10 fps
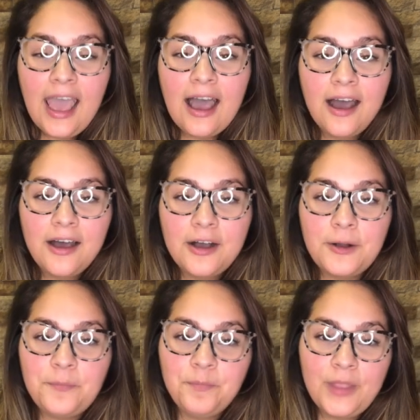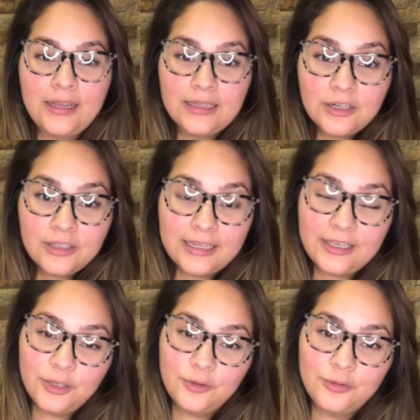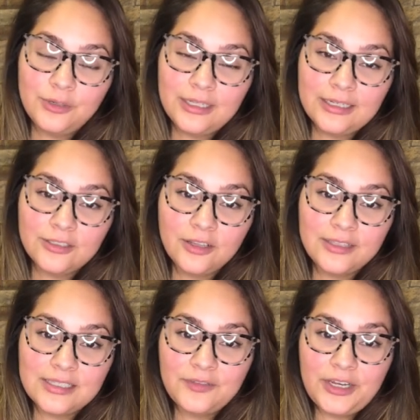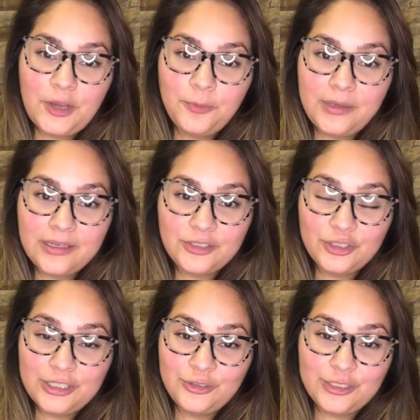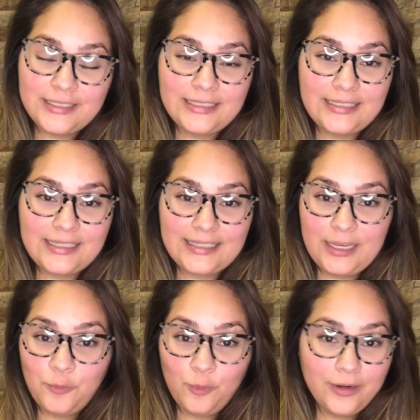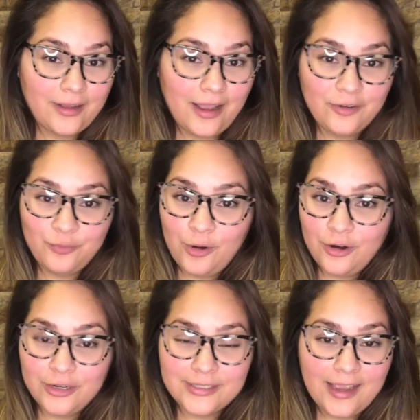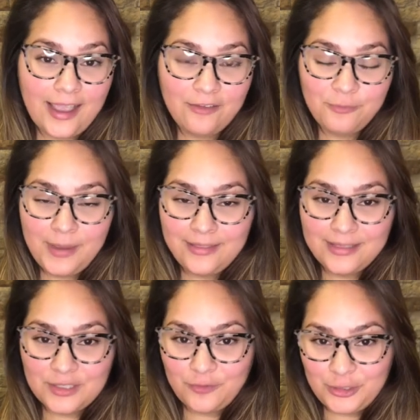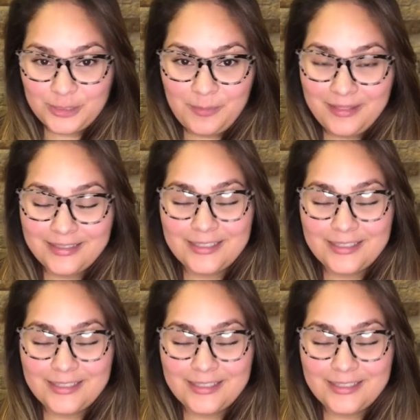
And clearly you clicked on this video because you're interested to see what kind of progress I have made this first month.